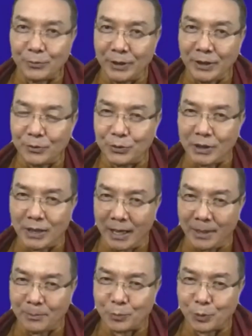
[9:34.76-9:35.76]
when
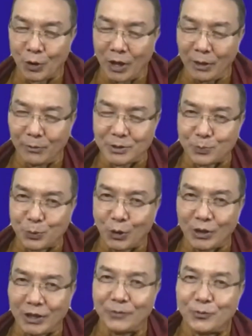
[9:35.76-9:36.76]
I was
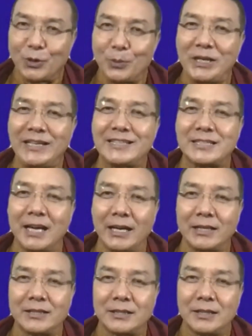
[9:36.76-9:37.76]
broken from
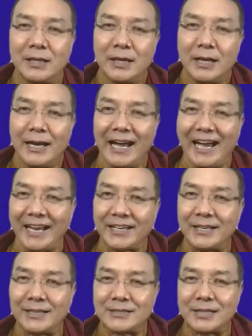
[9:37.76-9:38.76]
inside, I
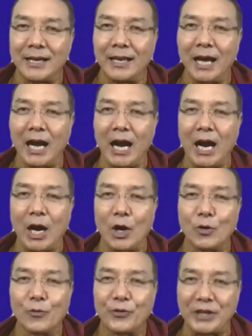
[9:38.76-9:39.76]
can tell
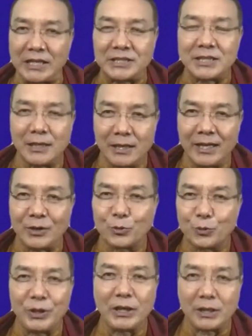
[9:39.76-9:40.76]
how fragile and
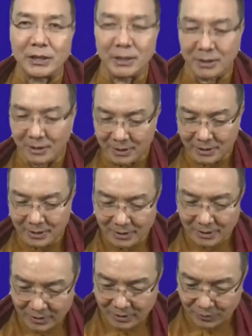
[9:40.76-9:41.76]

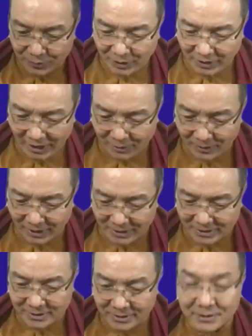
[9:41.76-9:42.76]
weak I
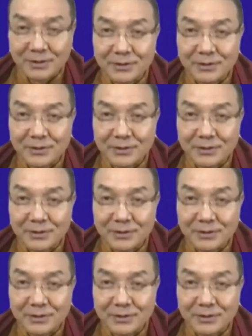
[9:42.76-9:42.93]
was.